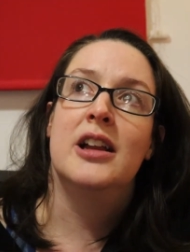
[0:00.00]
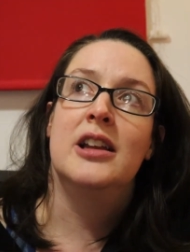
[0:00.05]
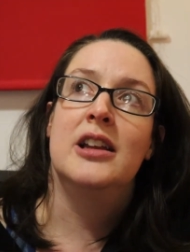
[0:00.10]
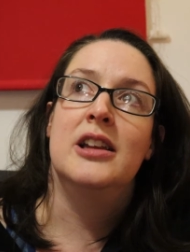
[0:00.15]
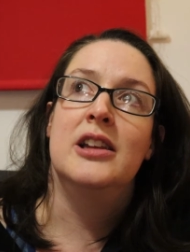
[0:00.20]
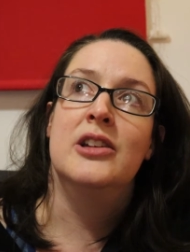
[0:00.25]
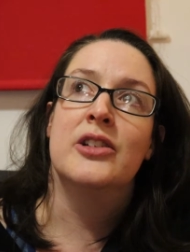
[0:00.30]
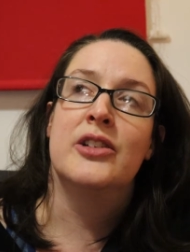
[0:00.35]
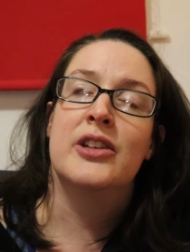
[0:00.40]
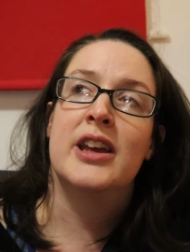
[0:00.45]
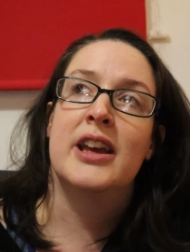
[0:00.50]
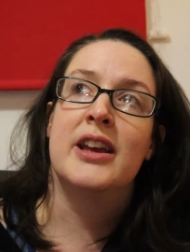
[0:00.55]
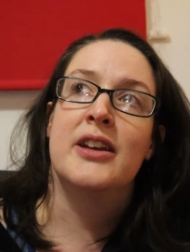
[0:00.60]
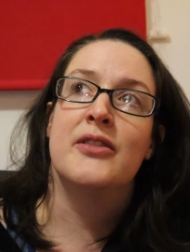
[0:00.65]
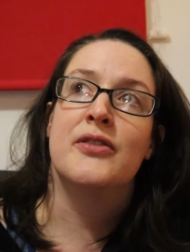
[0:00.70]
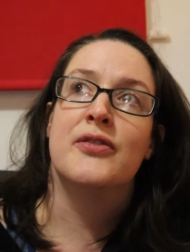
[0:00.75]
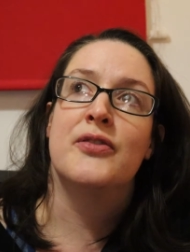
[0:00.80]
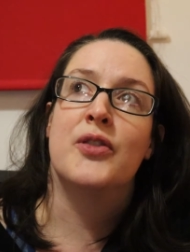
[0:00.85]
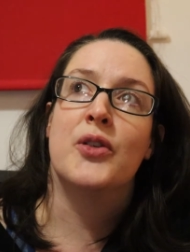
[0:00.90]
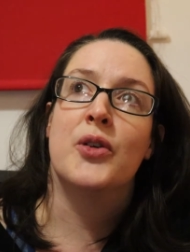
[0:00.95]

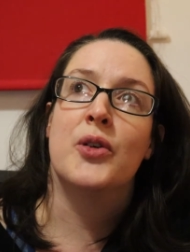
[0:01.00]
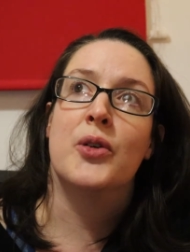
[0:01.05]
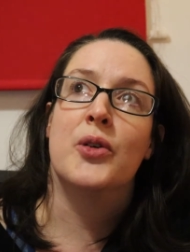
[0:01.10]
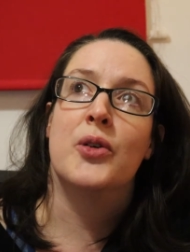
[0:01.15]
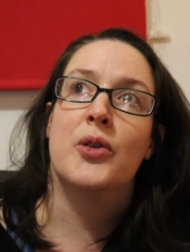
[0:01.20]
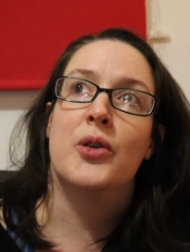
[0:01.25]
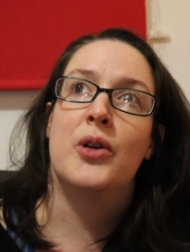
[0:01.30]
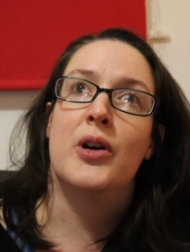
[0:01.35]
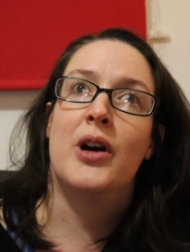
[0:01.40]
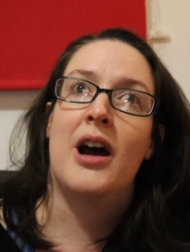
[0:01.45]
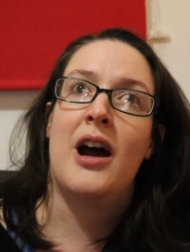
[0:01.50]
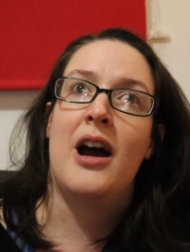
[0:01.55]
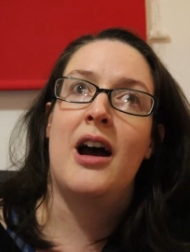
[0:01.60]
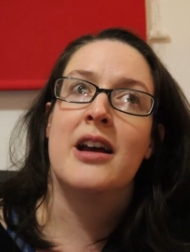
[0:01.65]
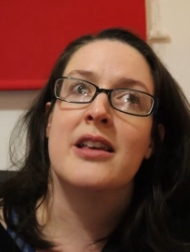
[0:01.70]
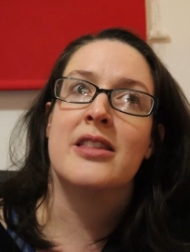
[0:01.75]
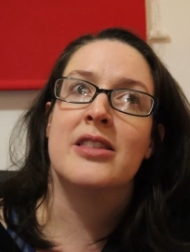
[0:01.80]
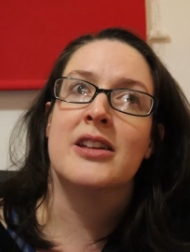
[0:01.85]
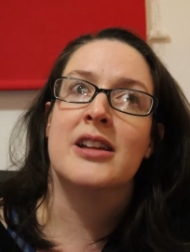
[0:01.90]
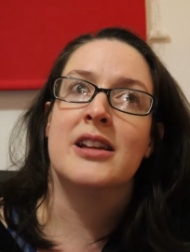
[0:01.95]
looking for
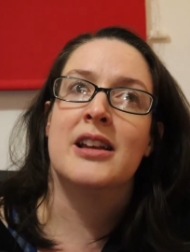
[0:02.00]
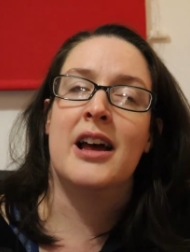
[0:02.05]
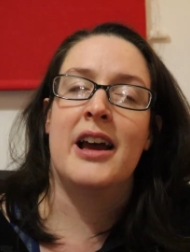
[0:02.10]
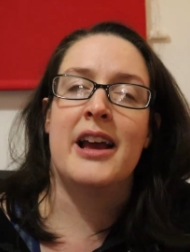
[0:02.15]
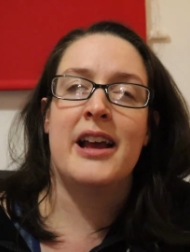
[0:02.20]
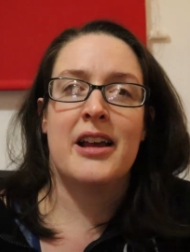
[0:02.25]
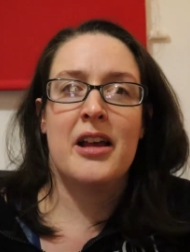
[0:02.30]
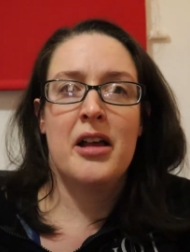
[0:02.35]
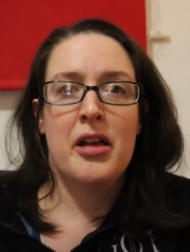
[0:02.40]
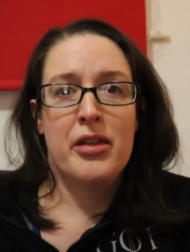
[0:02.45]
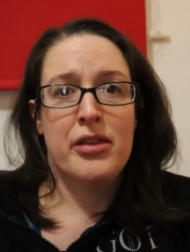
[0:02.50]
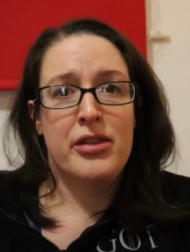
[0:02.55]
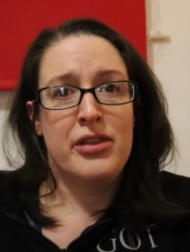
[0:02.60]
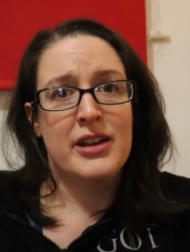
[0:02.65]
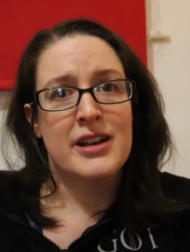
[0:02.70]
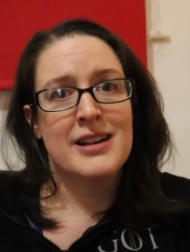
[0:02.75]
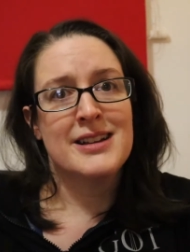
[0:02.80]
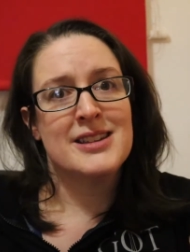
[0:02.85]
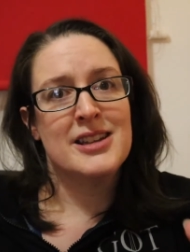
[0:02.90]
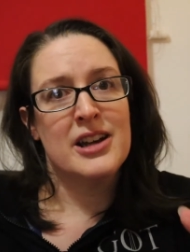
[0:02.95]
either like
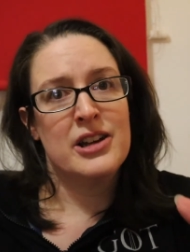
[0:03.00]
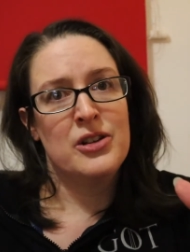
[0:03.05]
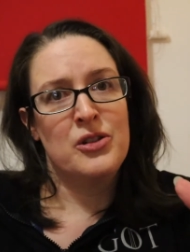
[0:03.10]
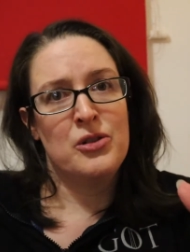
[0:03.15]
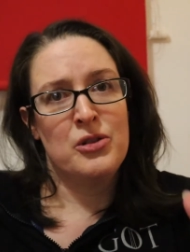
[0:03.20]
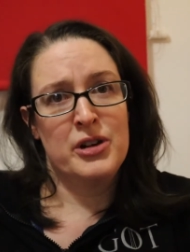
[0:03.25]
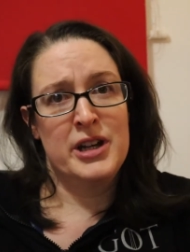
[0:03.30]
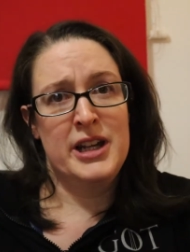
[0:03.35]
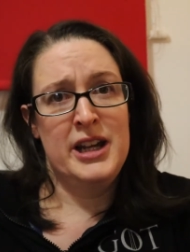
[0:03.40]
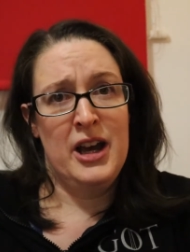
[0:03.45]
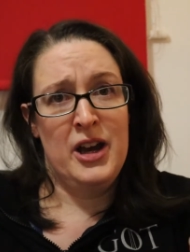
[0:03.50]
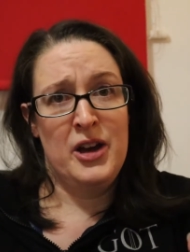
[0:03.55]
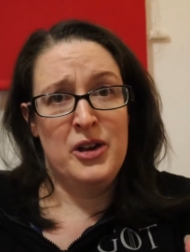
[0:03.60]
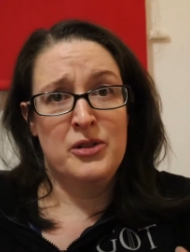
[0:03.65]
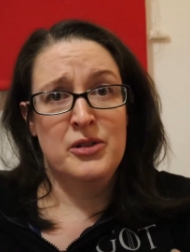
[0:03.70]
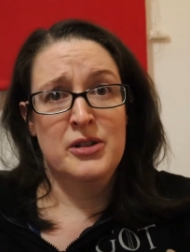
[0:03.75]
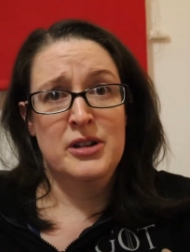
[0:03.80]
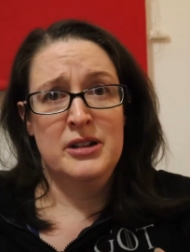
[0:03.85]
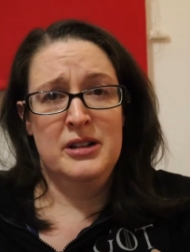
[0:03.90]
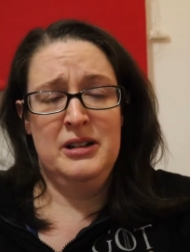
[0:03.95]
things I already
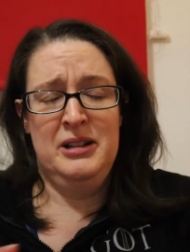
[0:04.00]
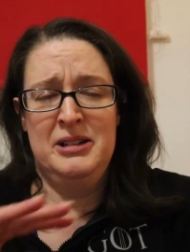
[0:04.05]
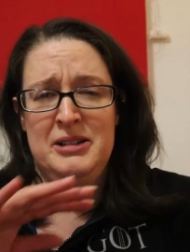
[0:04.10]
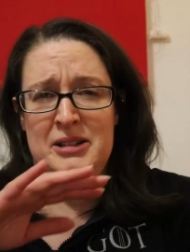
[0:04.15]
own.